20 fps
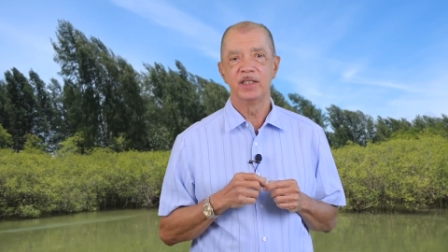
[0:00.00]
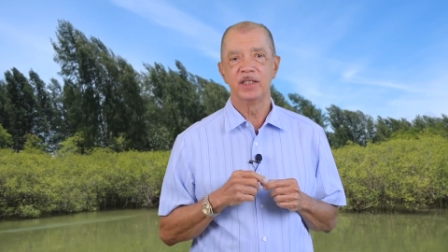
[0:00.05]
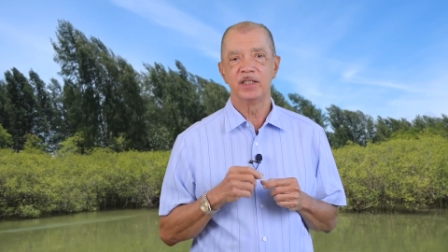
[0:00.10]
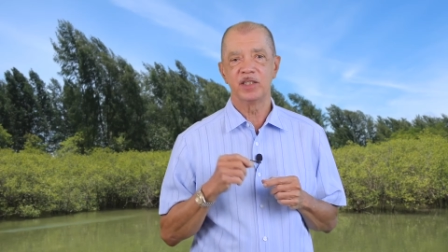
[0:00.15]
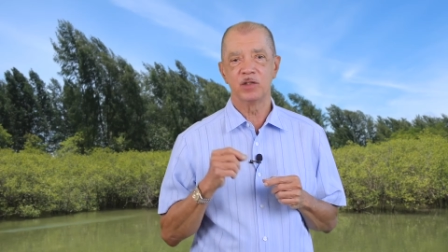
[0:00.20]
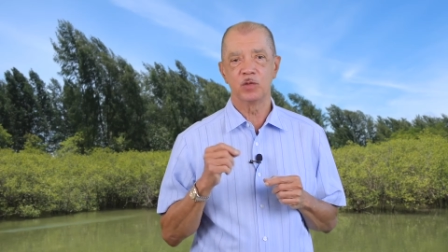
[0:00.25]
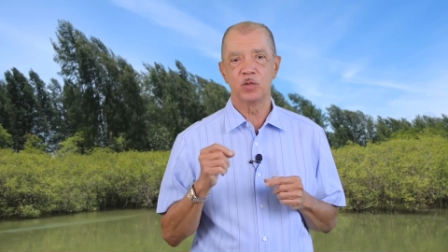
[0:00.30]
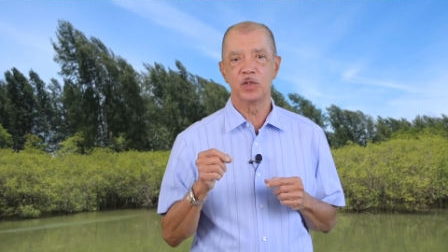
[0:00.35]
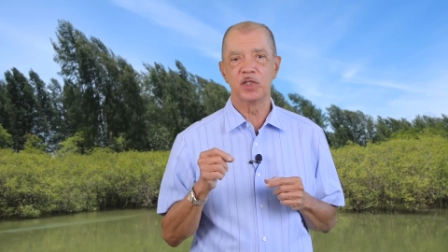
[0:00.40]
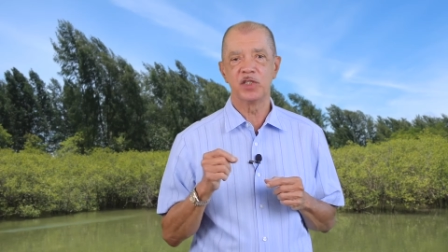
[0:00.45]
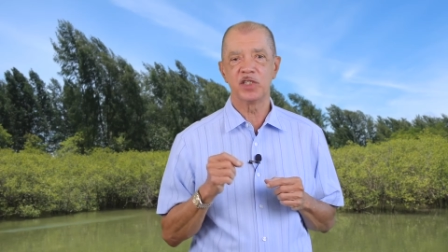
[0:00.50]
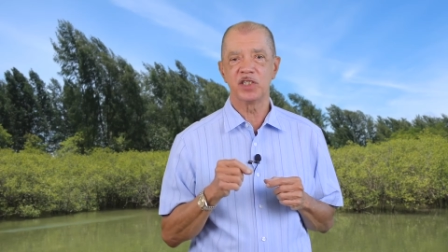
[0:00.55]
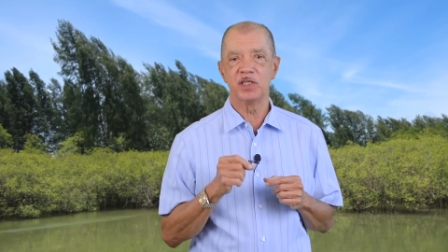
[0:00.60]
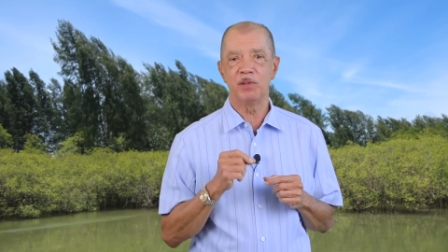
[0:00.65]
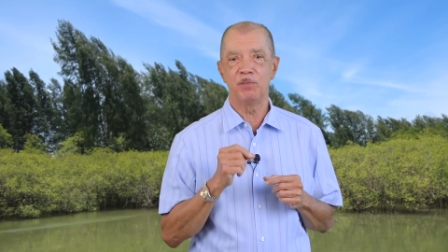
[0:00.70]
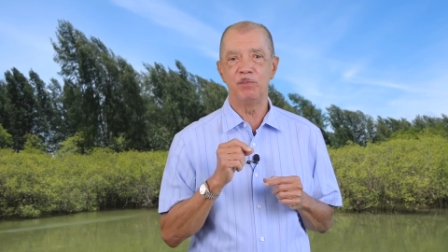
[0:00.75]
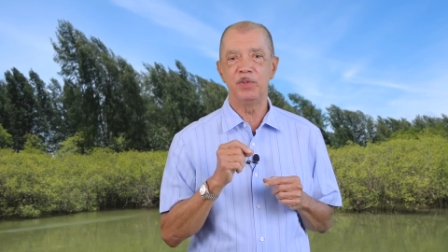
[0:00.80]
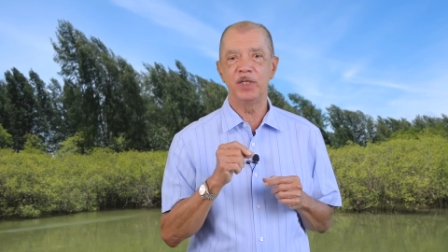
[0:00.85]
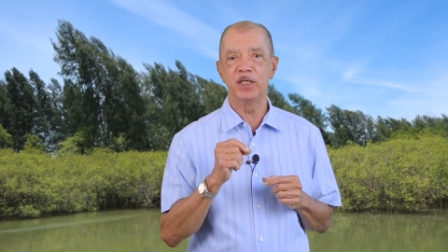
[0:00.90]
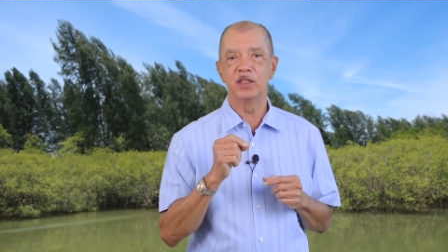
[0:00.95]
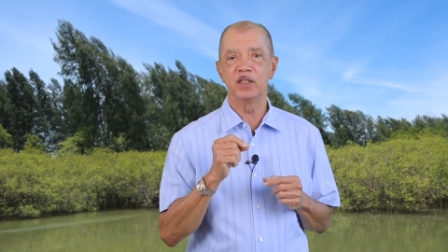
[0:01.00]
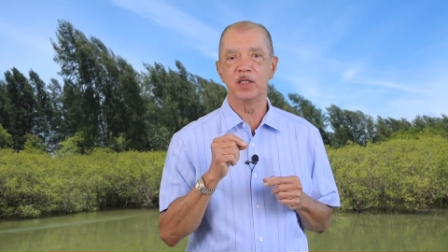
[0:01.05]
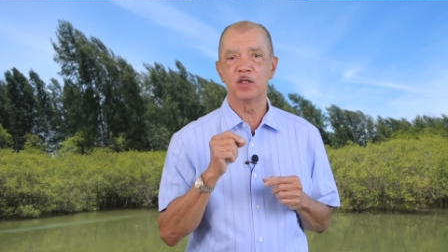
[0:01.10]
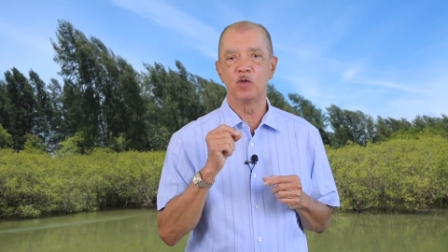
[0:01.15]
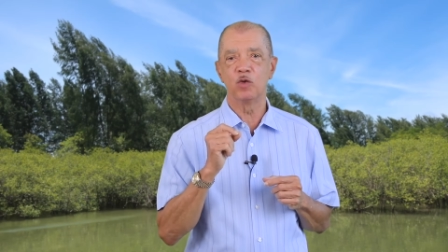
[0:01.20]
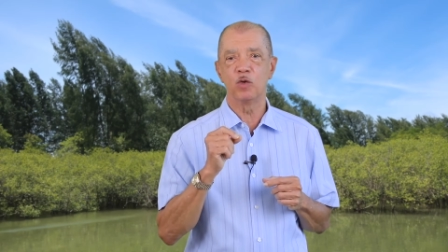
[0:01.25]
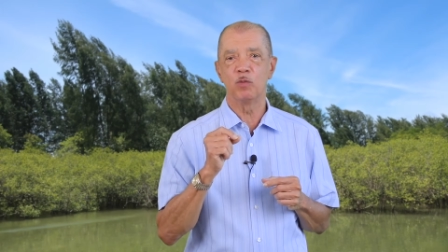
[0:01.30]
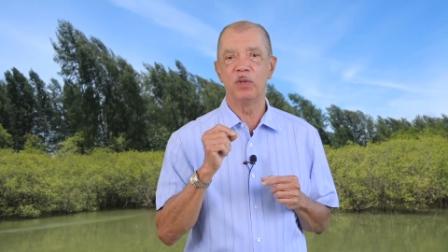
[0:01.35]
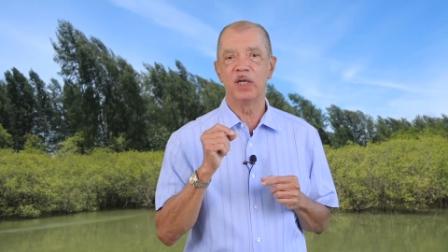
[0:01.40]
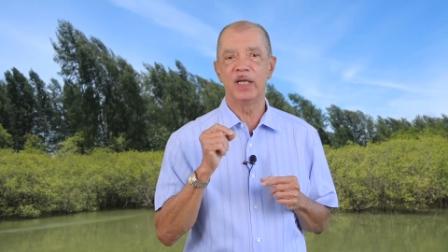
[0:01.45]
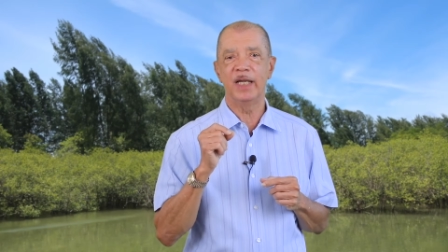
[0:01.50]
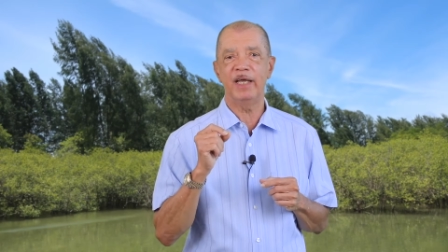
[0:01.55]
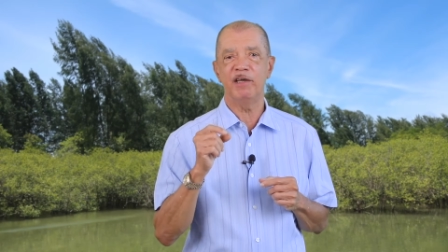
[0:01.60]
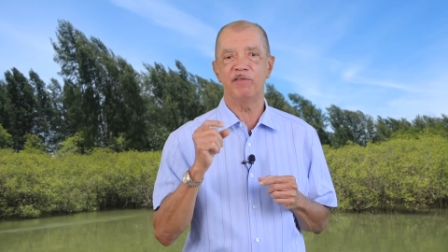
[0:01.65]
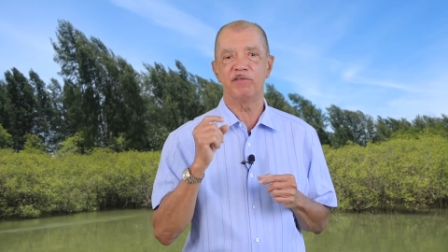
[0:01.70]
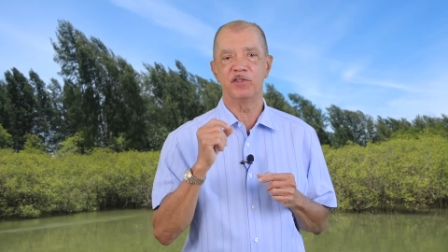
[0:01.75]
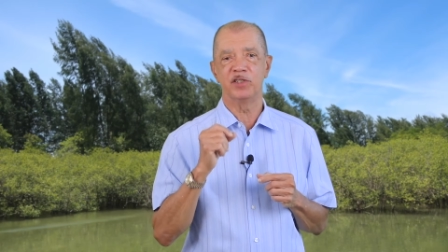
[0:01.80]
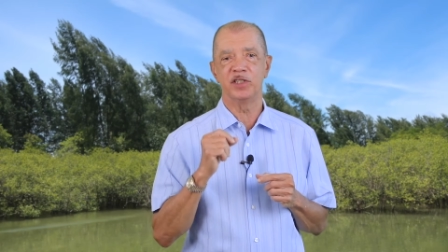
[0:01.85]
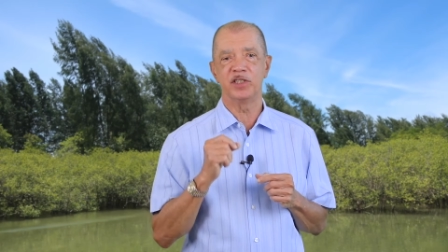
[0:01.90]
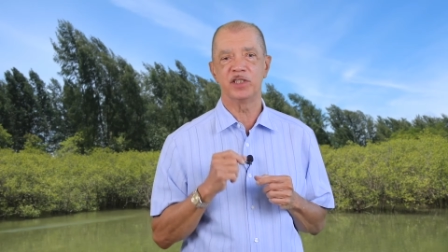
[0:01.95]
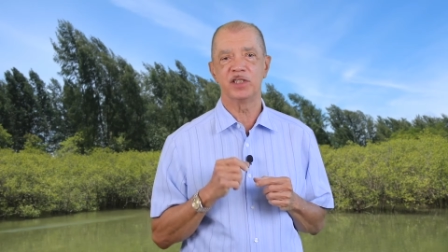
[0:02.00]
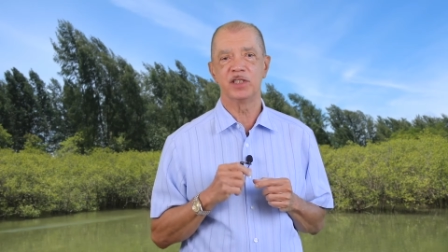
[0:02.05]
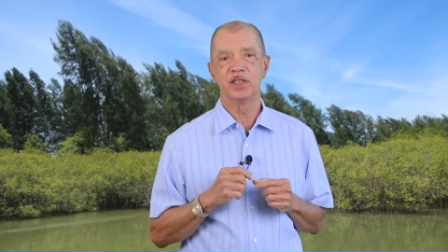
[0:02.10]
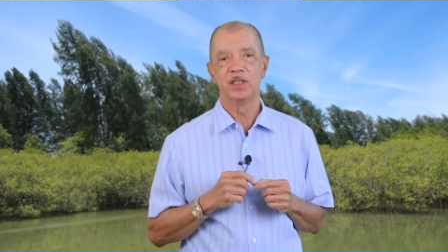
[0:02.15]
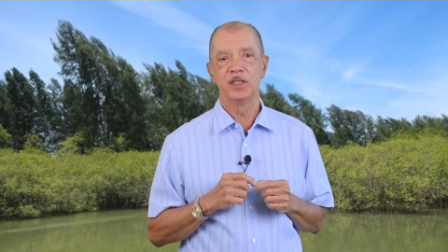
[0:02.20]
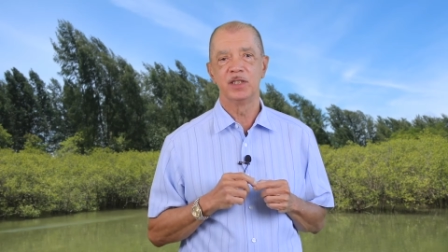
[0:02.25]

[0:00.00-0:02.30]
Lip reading: towards the bigger global effort